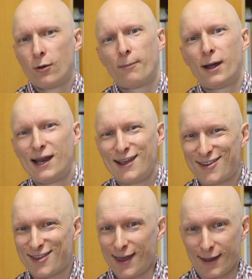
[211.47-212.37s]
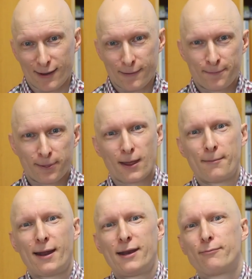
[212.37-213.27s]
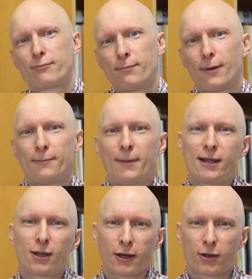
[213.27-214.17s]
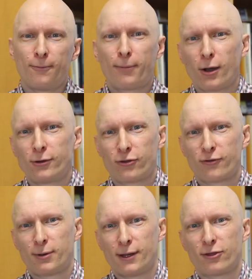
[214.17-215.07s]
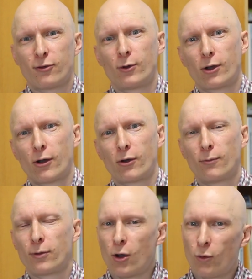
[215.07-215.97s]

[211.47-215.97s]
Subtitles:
policing and many kind of components of policing were going on